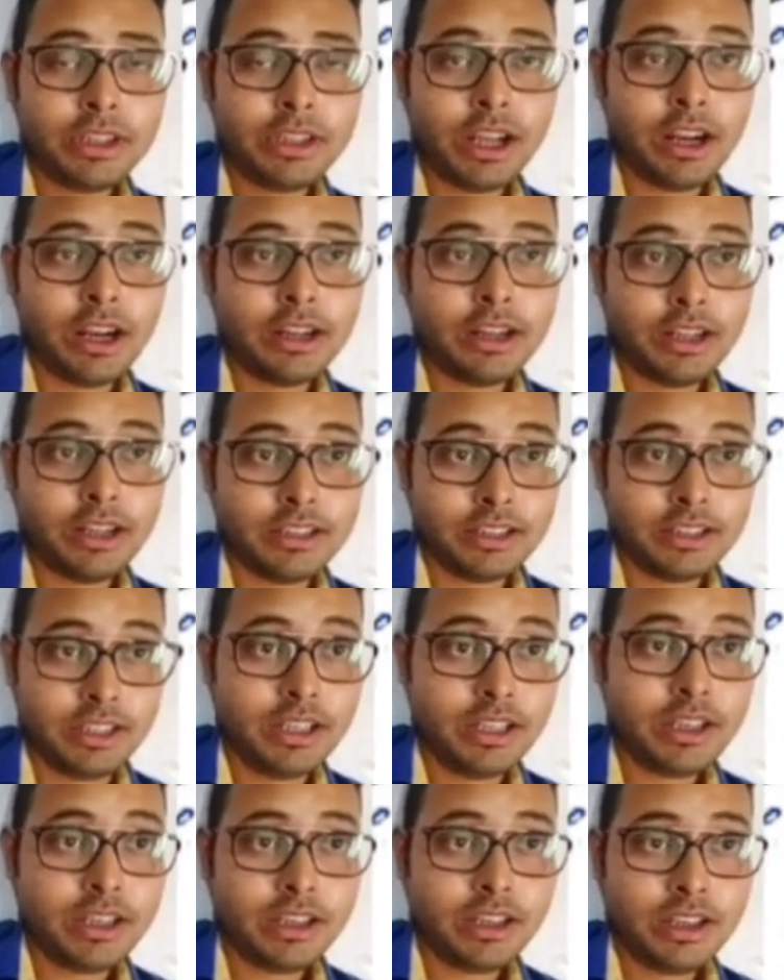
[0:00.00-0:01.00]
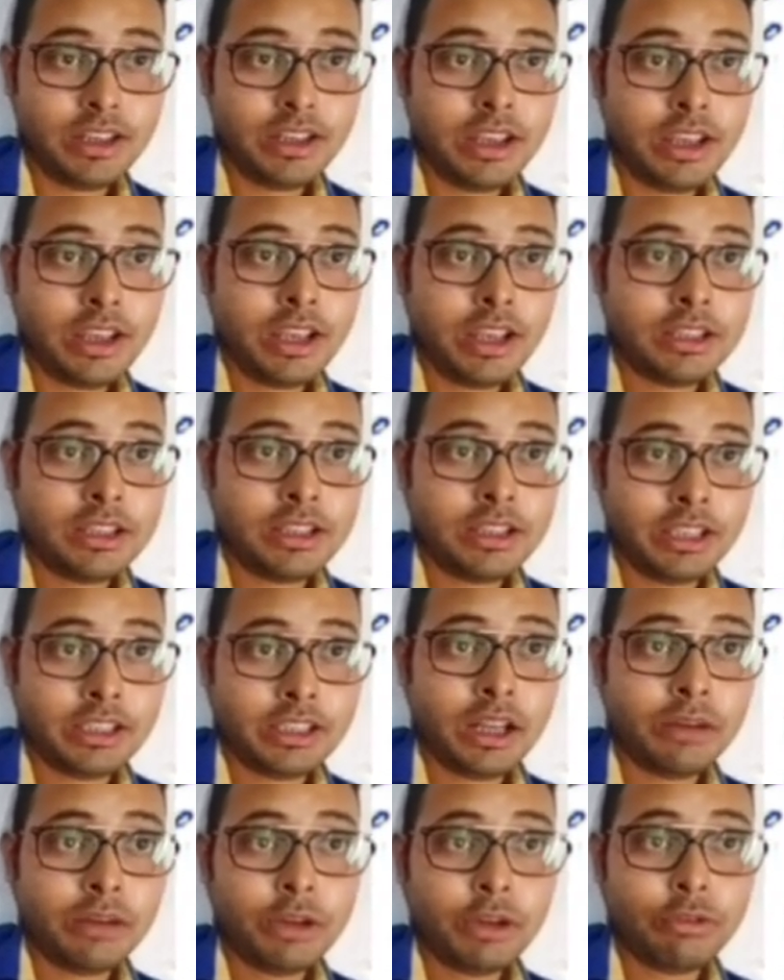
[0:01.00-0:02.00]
Probability current density is